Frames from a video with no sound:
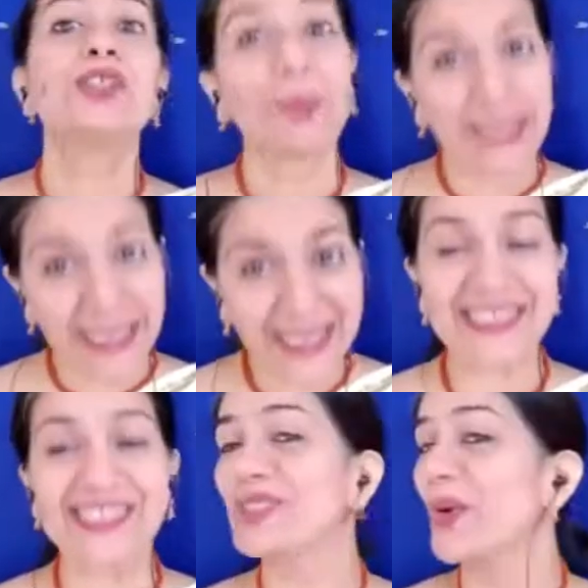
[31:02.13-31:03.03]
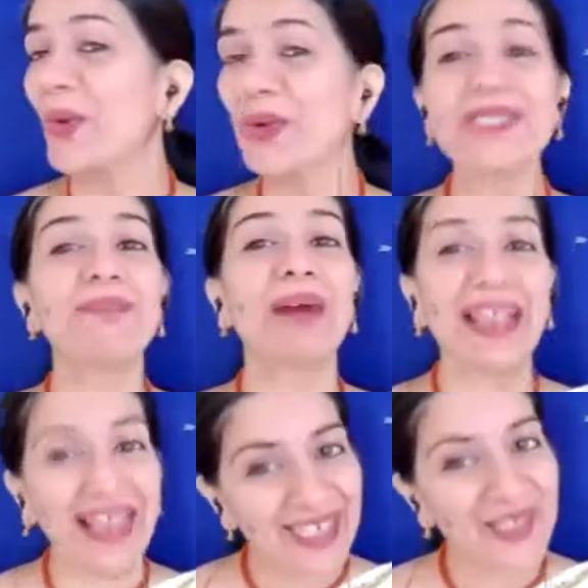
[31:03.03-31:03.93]
So please don't
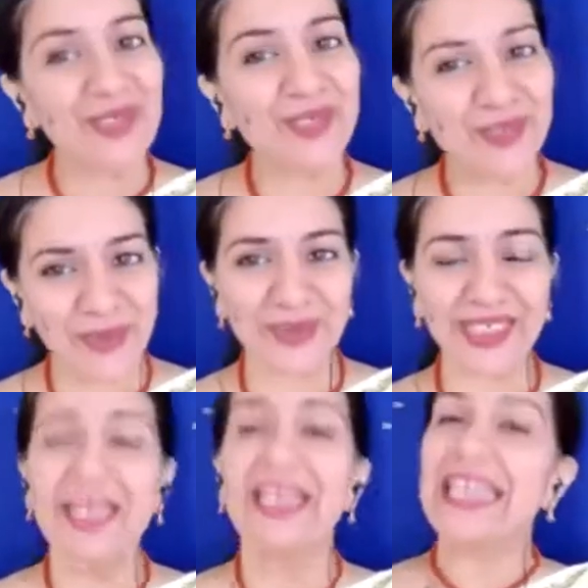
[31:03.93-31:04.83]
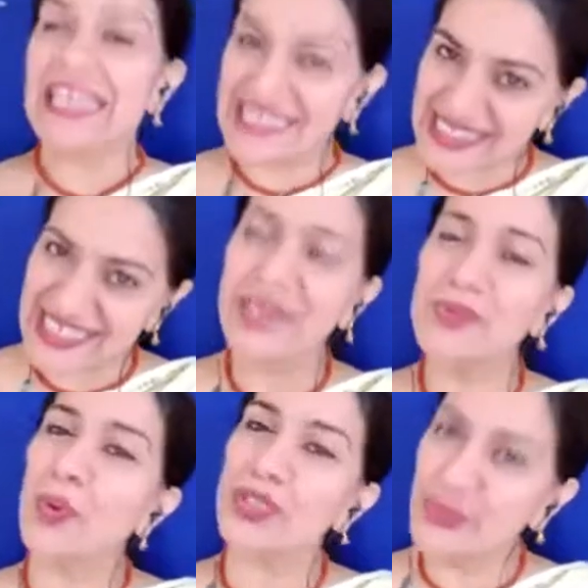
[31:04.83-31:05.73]
by heart your story.
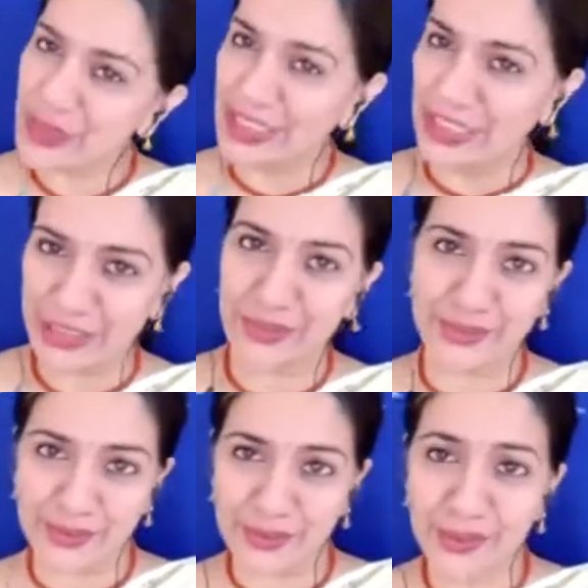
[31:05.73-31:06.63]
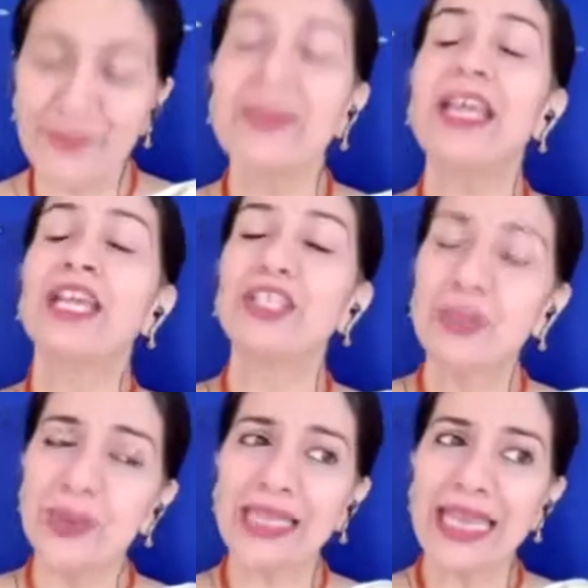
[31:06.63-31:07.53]
Instead, what you can do,
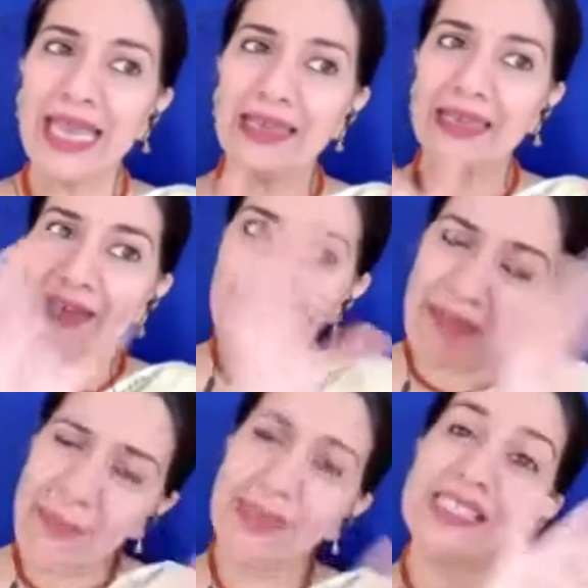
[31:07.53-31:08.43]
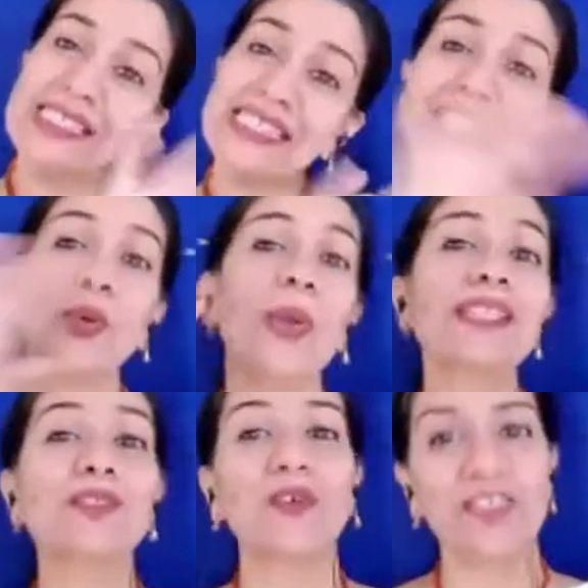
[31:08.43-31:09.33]
you can remember the
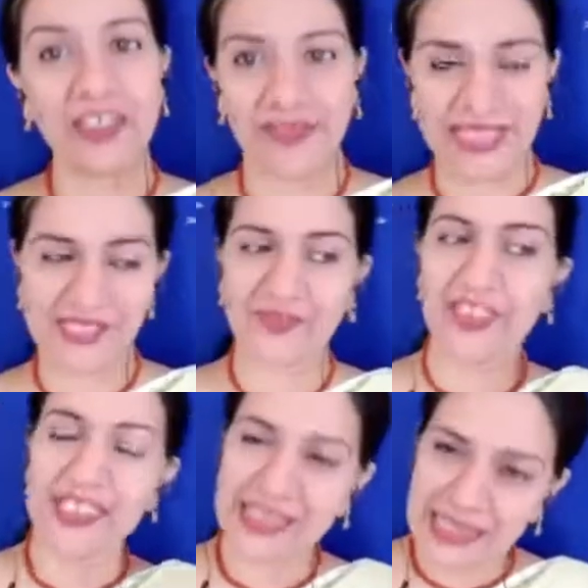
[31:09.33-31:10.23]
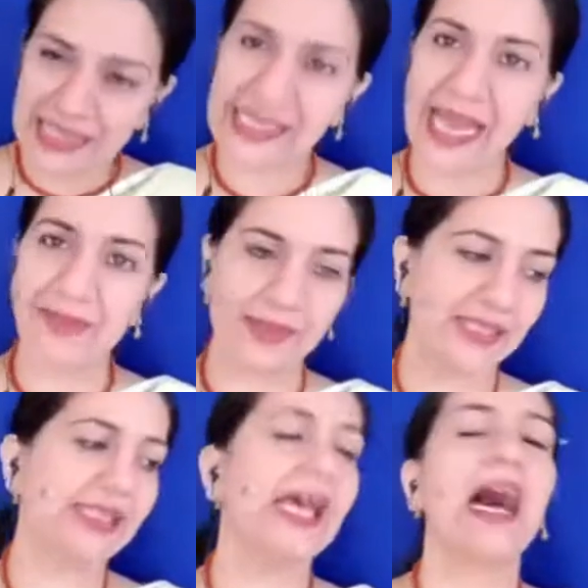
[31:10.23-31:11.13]
sequence of events. First, this
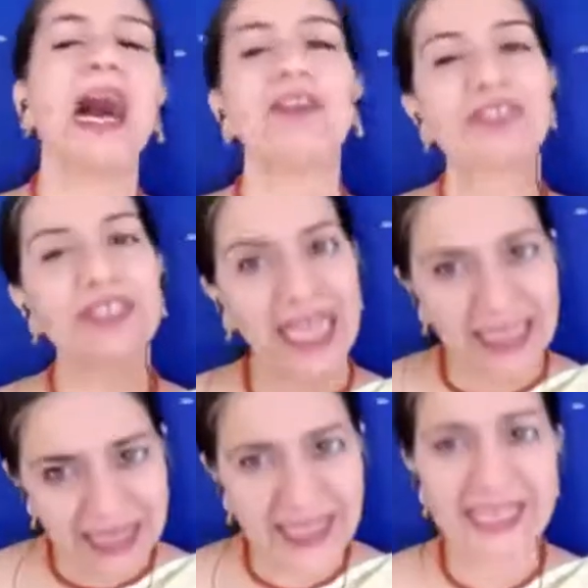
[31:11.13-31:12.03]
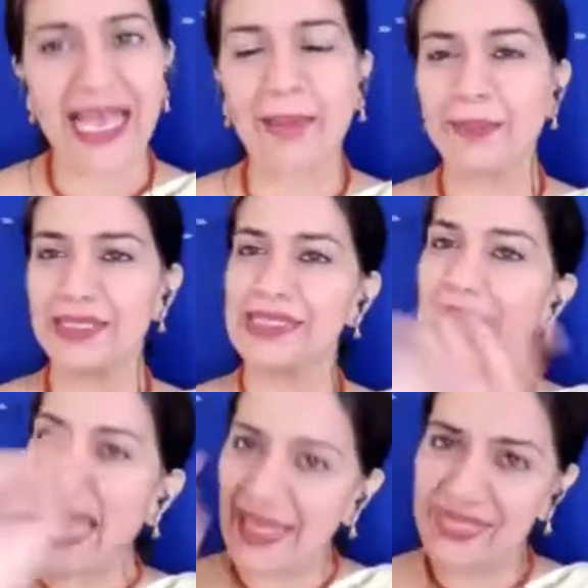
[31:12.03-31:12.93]
happens. After that, this happens.
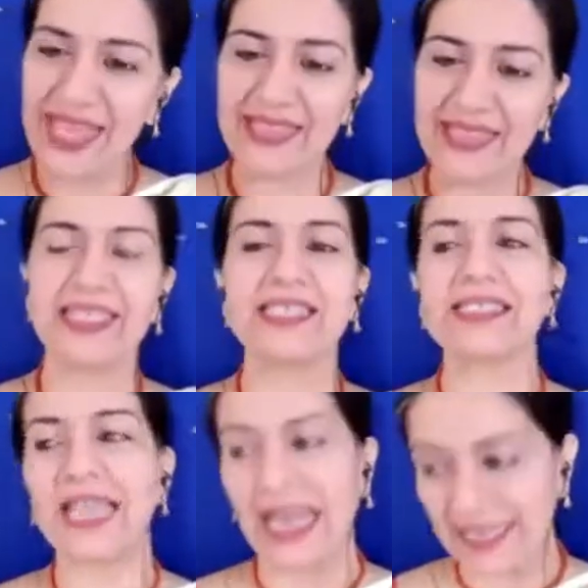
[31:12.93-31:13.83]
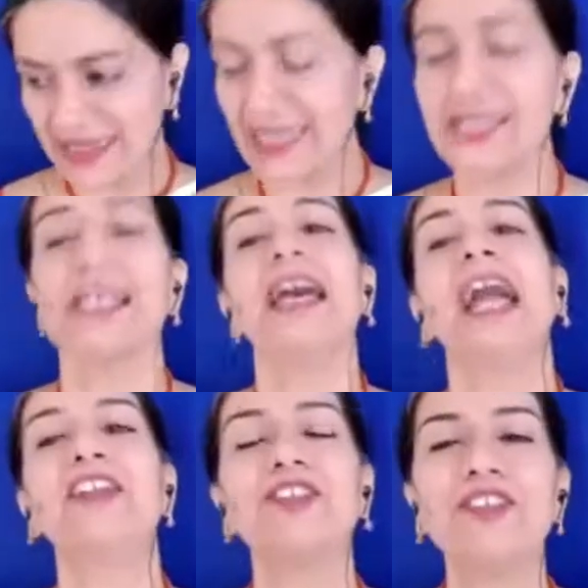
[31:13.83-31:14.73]
And then this and
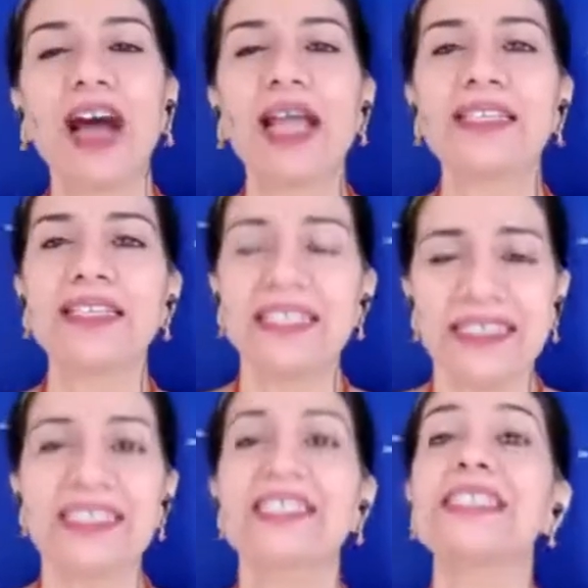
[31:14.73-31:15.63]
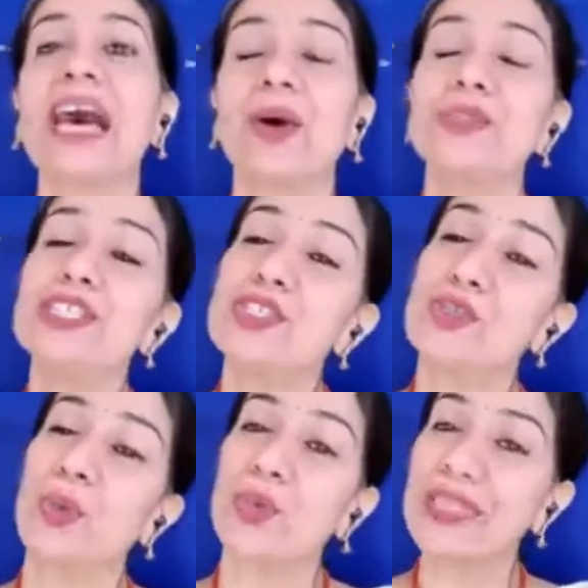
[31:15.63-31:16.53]
this. And finally, this is how the
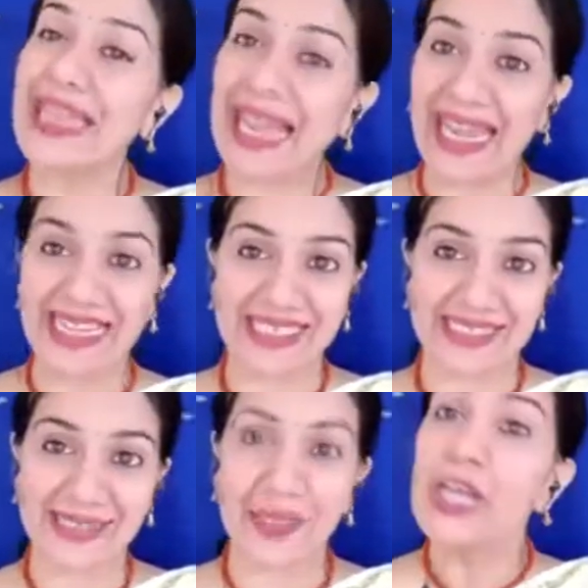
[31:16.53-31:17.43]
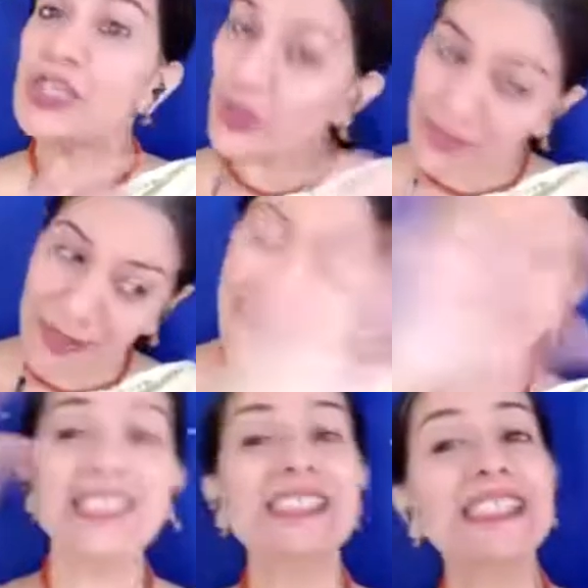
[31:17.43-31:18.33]
story ends. So
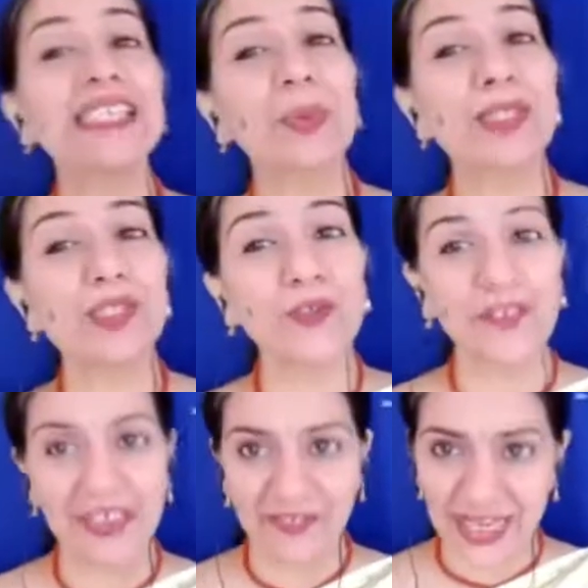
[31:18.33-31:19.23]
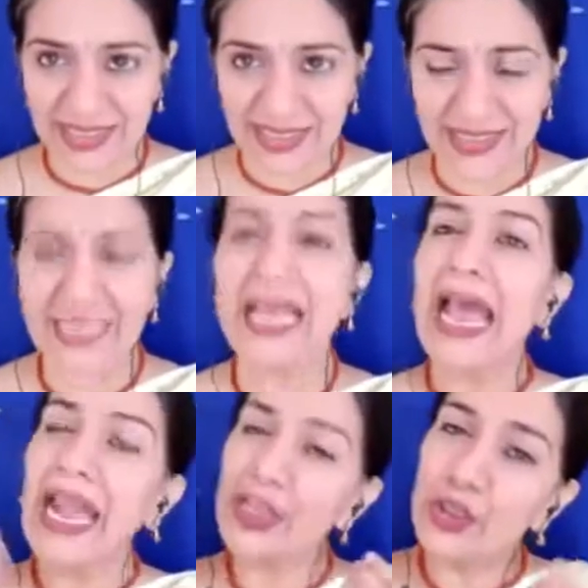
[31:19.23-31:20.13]
remember the sequence of events
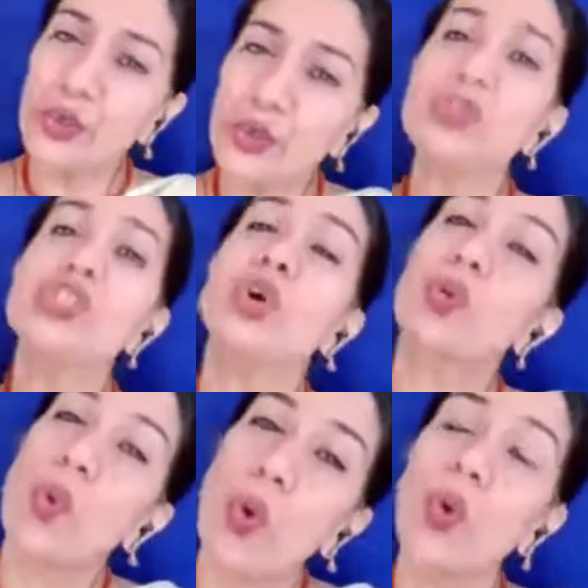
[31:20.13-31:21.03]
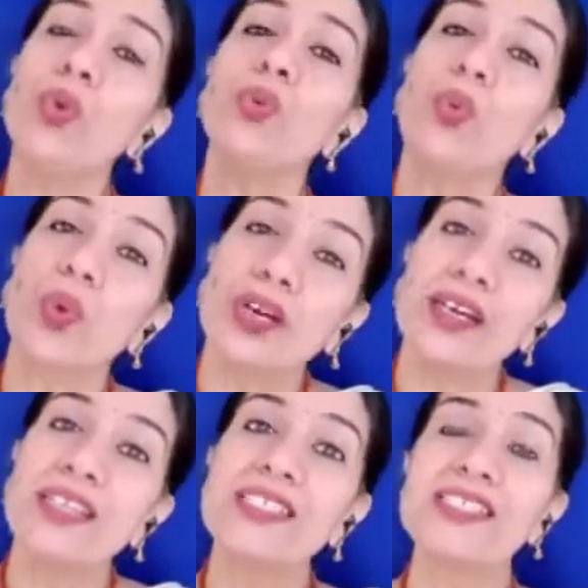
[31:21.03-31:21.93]
and use your own
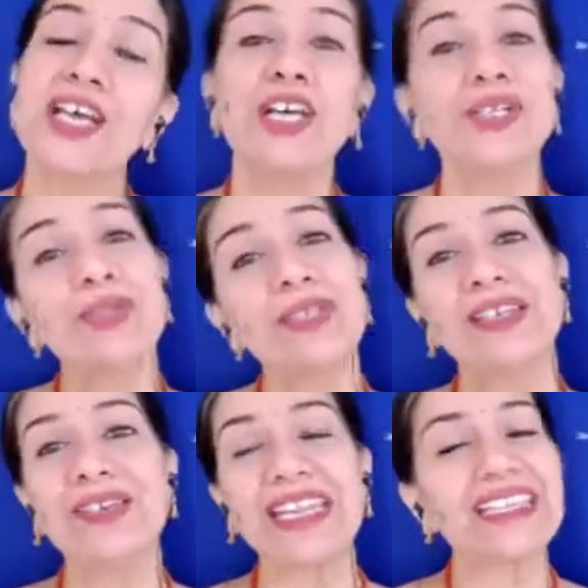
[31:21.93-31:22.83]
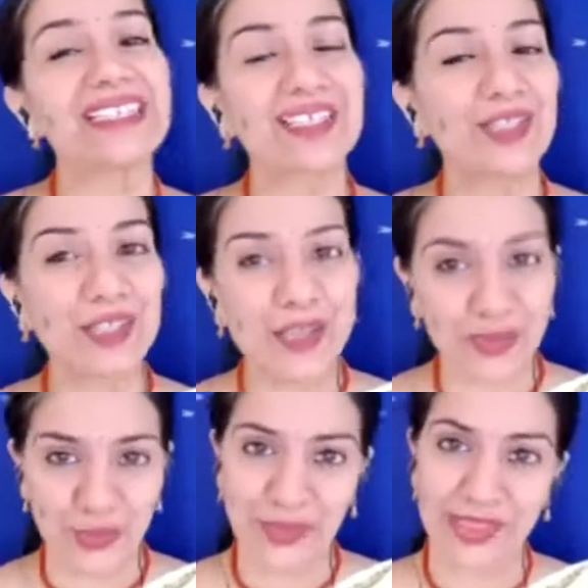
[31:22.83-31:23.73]
words to narrate the
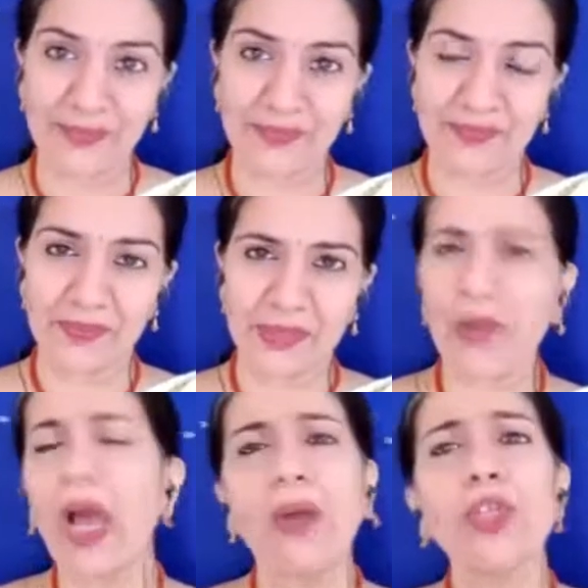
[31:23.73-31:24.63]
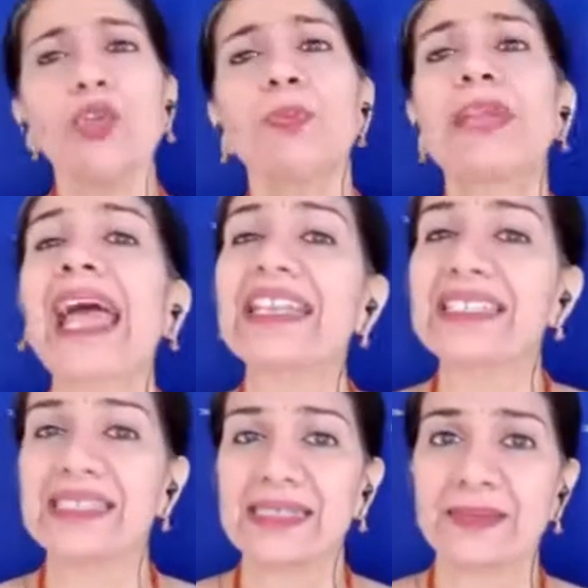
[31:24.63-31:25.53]
story. Now, how do you
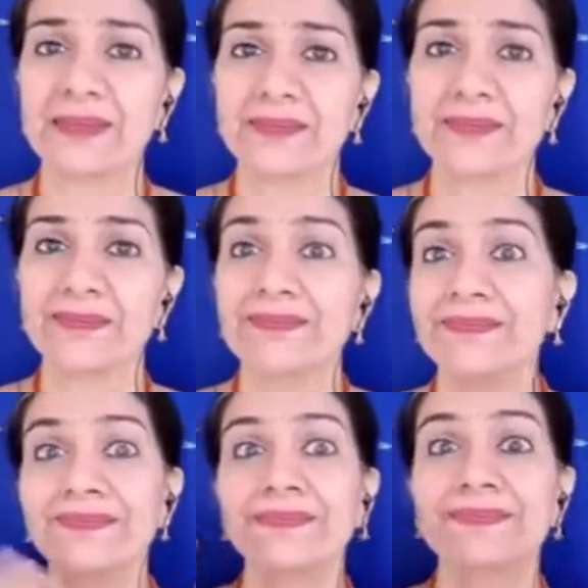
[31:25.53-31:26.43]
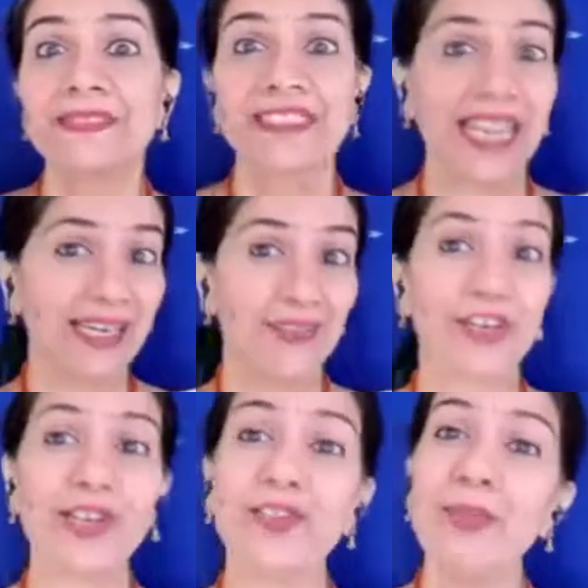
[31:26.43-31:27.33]
practice? Stand
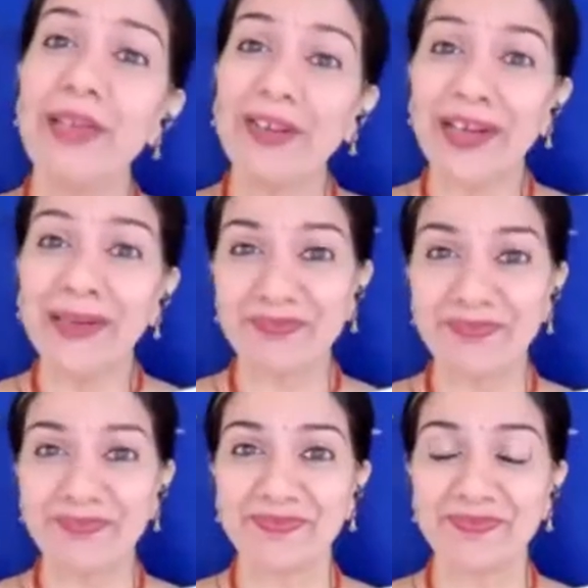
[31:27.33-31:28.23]
in front of the mirror.